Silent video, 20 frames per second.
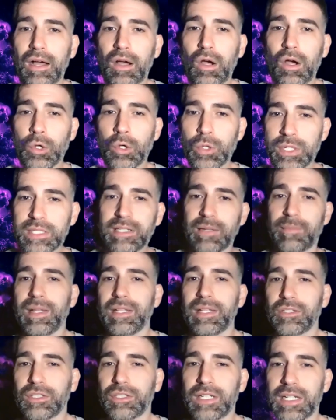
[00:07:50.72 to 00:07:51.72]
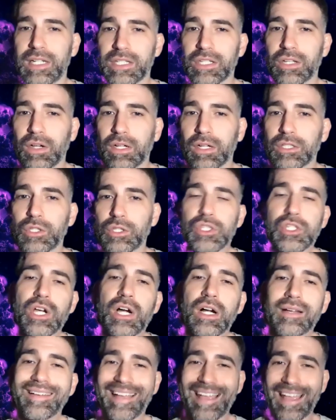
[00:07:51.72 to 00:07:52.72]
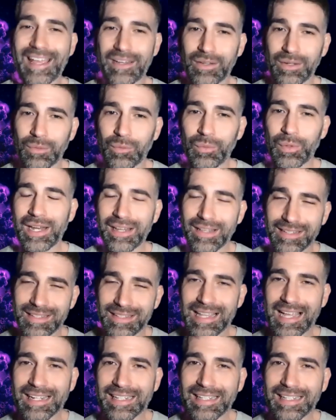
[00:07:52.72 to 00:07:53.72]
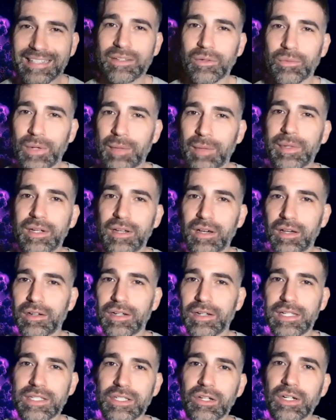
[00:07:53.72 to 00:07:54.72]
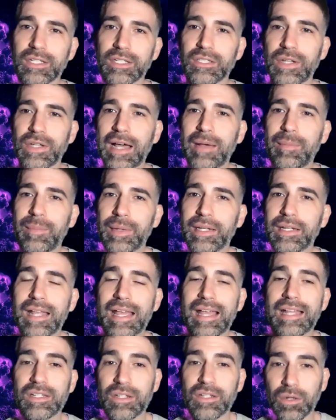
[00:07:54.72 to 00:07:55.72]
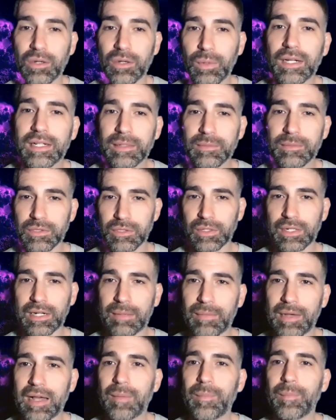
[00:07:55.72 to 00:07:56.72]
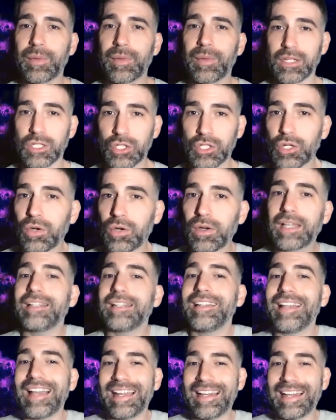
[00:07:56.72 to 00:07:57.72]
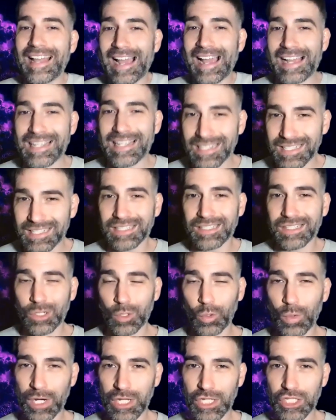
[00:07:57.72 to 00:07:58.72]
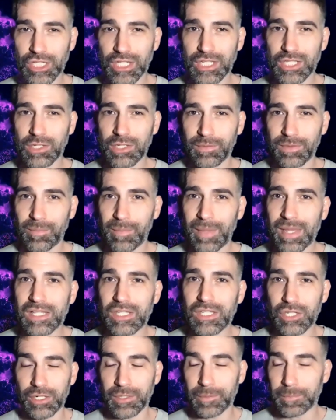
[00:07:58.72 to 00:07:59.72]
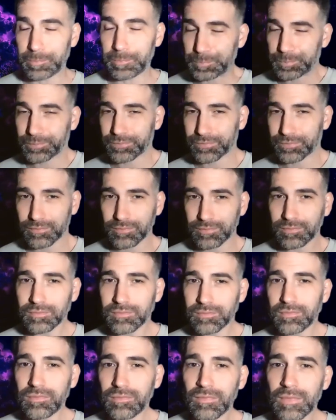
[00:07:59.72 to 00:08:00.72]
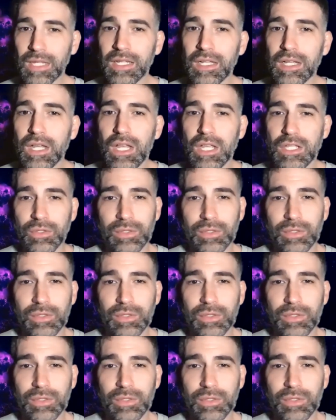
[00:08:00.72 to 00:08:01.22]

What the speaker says: who's the mentor that is going to talk and when exactly the webinar is going to happen. And you're welcome to come up, join, and ask questions of the mentor. So